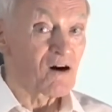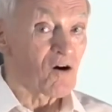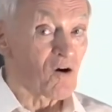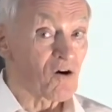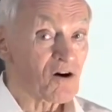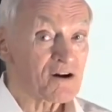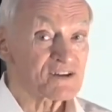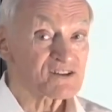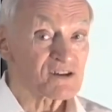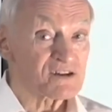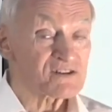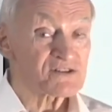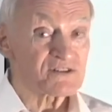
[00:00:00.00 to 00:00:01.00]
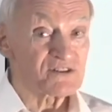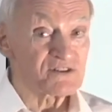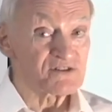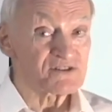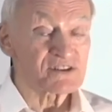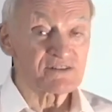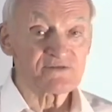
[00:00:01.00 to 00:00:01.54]
Or it's also
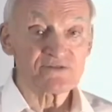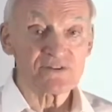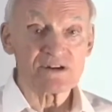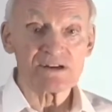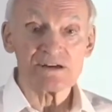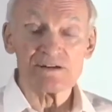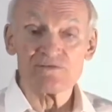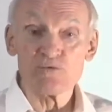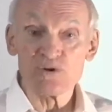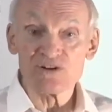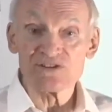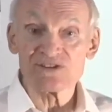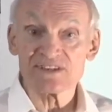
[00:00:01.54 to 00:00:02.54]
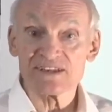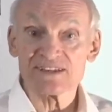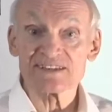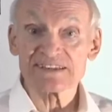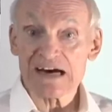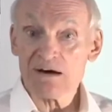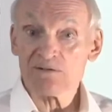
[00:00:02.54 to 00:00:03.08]
used in front of words that
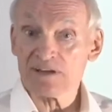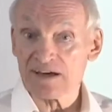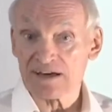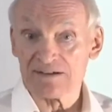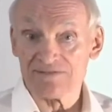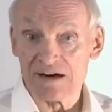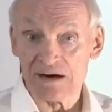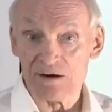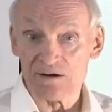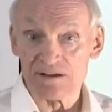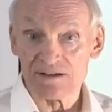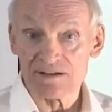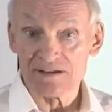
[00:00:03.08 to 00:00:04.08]
sound like a vowel,